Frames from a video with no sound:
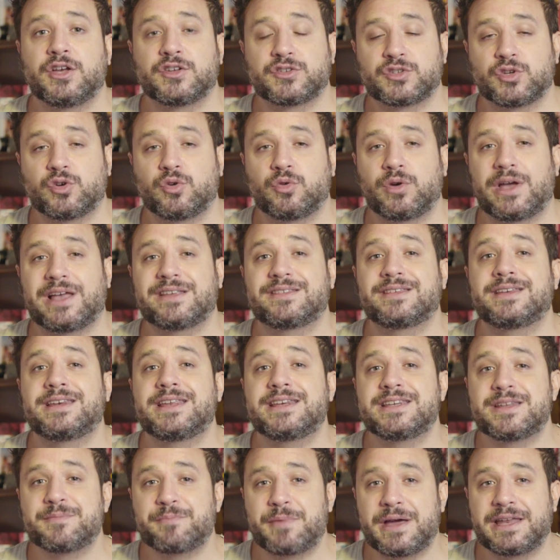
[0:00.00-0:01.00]
So as an
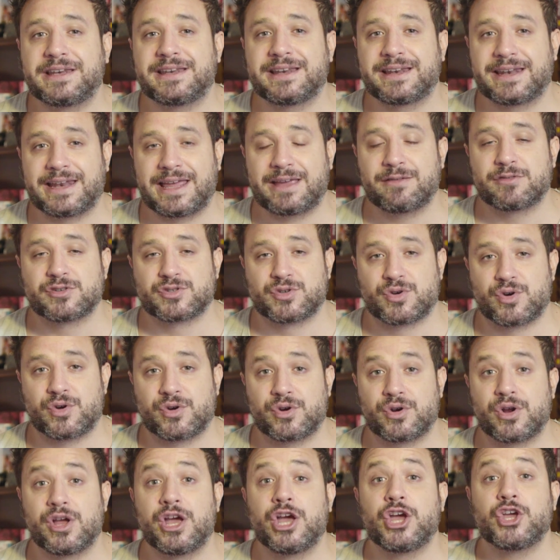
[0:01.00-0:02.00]
independent language
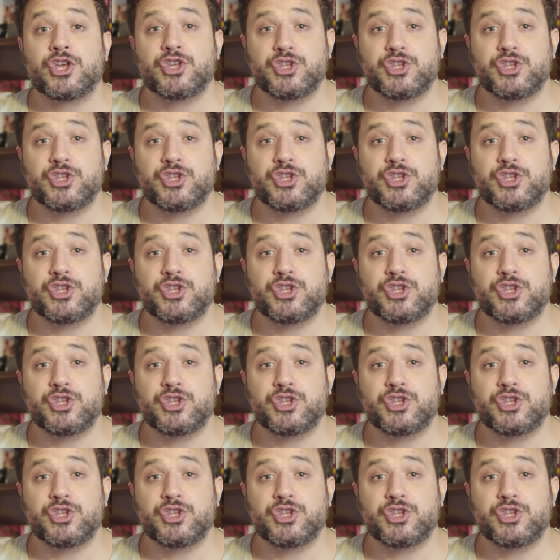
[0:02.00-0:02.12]
learner,